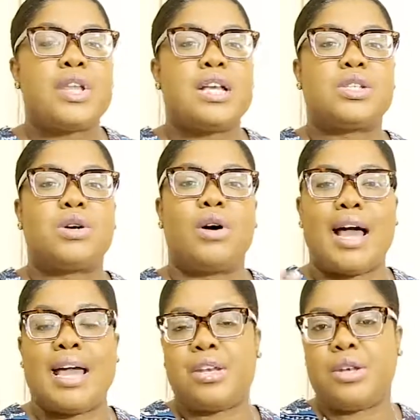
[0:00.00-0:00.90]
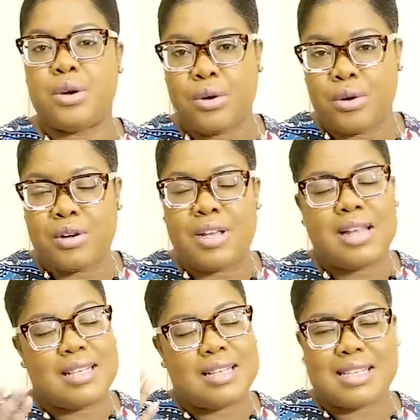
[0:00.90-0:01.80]
So I know
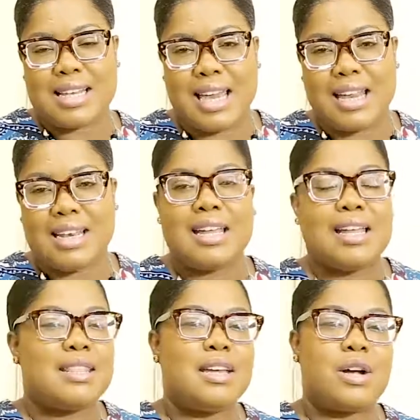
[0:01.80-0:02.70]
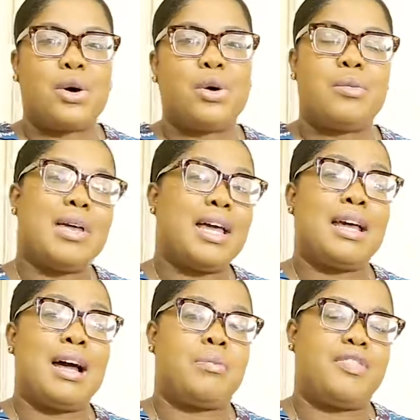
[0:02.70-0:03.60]
the saying, there could be
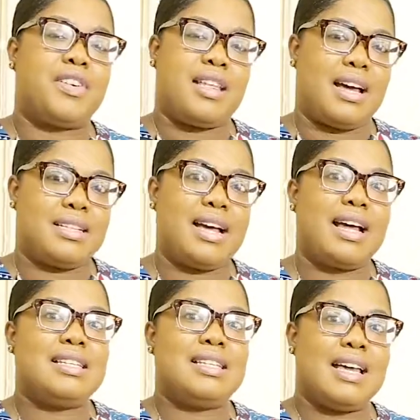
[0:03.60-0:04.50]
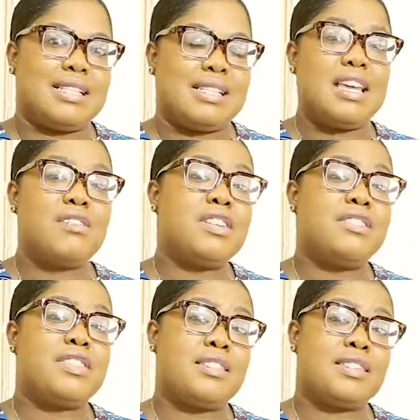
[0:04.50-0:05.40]
an app for that. And yes, even
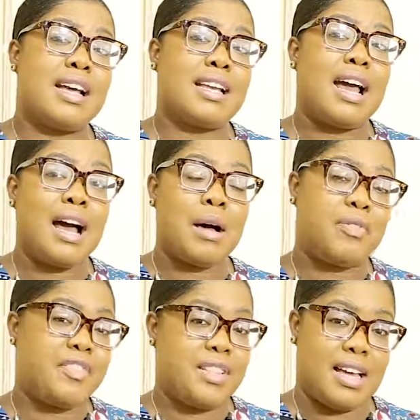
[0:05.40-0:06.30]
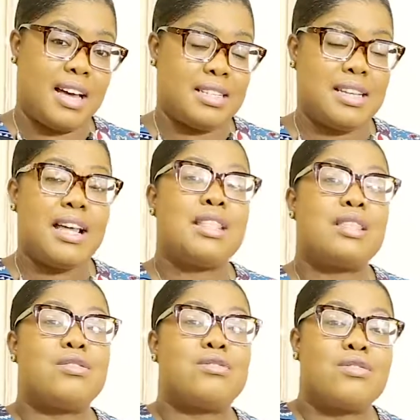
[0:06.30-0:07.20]
if there's an app for that,
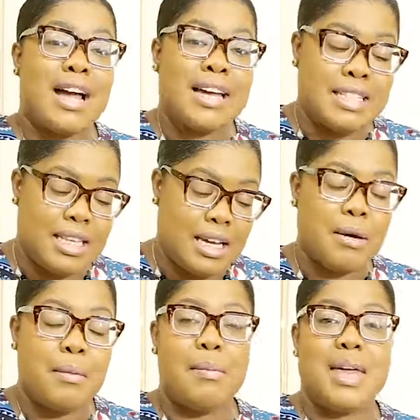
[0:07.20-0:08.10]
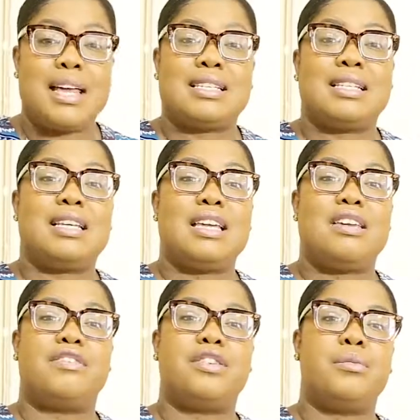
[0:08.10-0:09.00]
the writing makes it
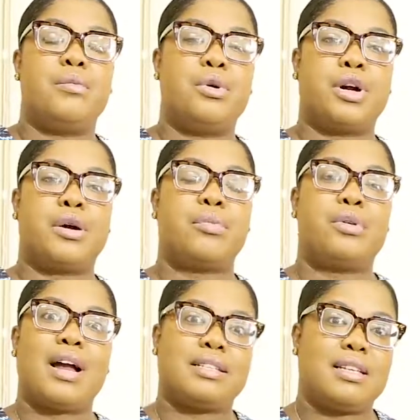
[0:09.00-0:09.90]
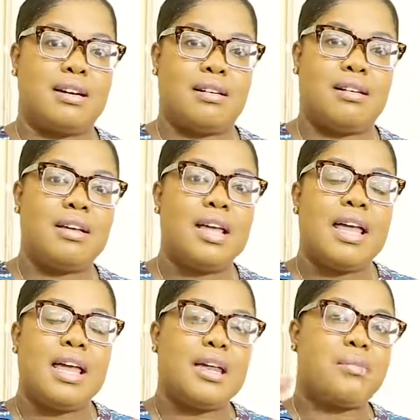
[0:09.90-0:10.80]
even more practical.
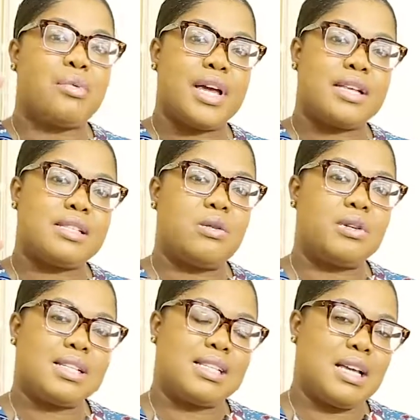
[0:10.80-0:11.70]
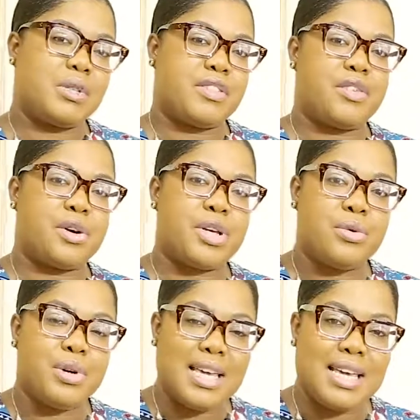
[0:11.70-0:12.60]
It breaks down the steps for
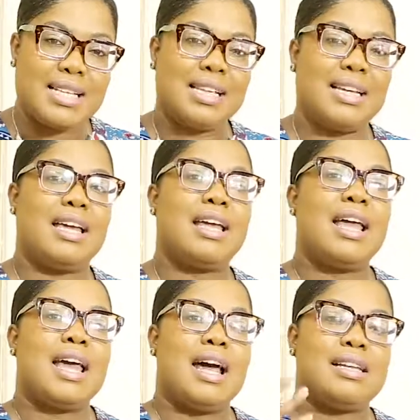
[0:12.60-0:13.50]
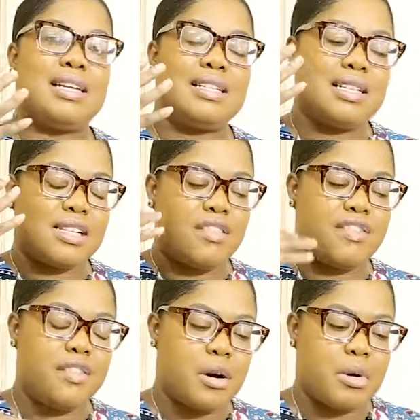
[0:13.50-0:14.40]
you easily, and it is a
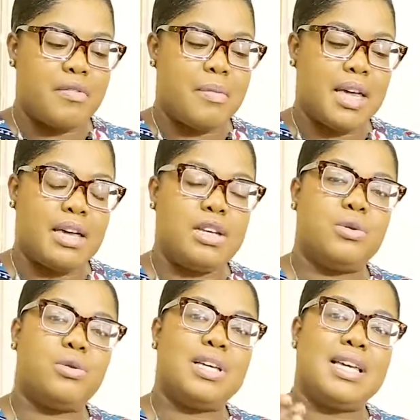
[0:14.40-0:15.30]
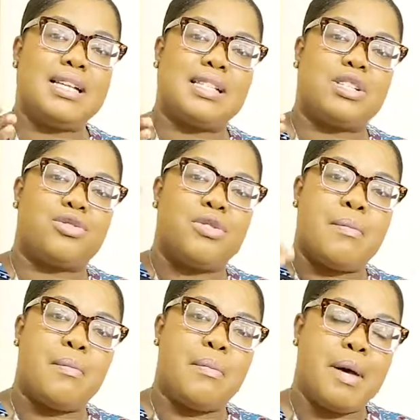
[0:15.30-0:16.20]
form of making you easy to
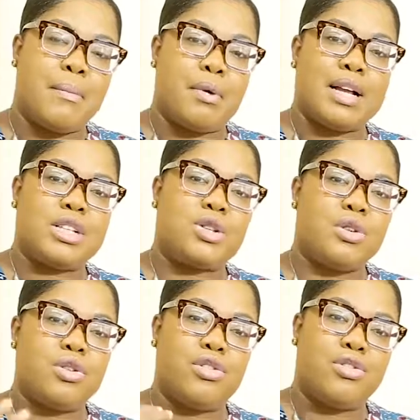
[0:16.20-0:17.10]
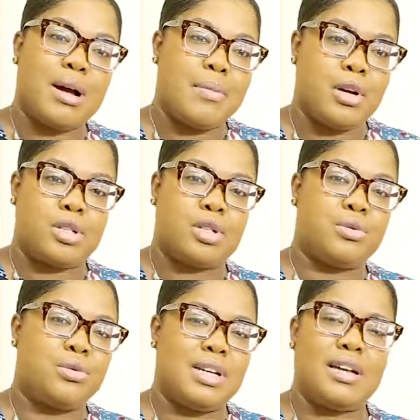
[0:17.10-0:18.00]
remember. And so you grab your
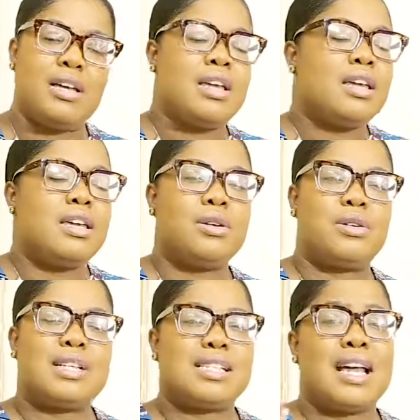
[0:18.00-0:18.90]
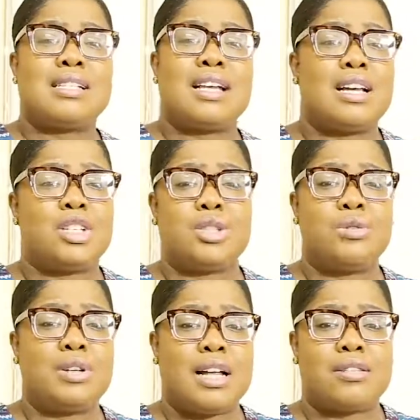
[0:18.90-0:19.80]
tool. The science has
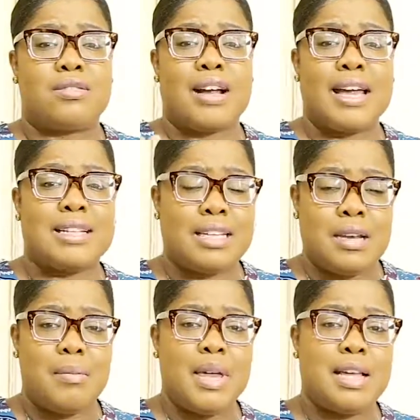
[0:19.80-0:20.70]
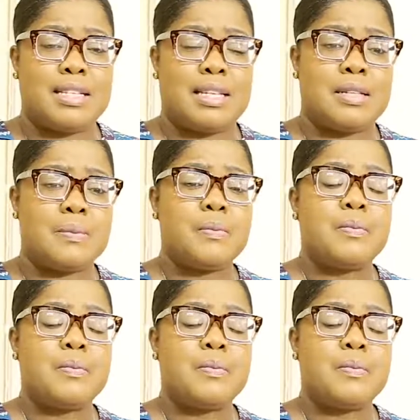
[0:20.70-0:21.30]
shown that writing makes it